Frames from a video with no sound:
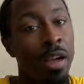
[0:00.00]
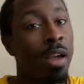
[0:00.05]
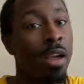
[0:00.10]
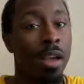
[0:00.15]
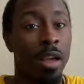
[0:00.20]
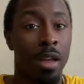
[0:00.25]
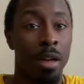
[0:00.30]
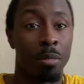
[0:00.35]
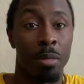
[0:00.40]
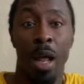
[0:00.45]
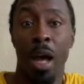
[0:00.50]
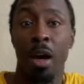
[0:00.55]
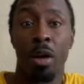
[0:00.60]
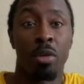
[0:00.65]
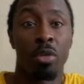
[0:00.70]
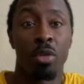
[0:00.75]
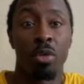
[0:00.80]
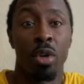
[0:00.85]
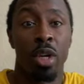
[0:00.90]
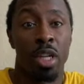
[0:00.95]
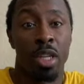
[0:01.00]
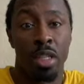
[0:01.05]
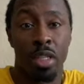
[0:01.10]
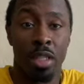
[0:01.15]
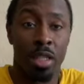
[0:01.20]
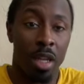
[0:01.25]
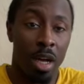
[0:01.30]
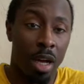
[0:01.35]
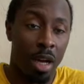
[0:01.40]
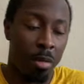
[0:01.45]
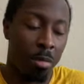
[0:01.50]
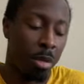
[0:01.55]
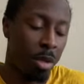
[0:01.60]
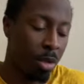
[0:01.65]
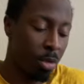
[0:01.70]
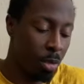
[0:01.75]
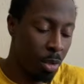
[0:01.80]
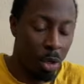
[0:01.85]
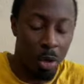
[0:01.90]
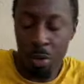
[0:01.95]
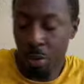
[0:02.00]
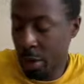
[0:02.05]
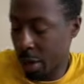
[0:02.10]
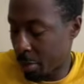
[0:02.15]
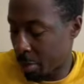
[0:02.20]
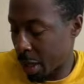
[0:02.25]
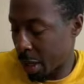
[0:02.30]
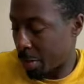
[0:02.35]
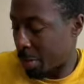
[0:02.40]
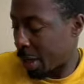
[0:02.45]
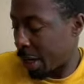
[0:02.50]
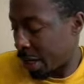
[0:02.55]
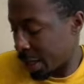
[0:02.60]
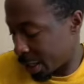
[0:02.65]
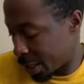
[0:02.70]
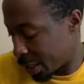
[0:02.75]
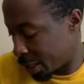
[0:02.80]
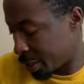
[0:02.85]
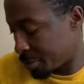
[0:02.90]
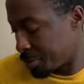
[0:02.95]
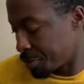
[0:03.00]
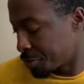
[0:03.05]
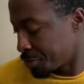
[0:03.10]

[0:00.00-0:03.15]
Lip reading: and I'm not gonna do that this time, but we're gonna run it back by again.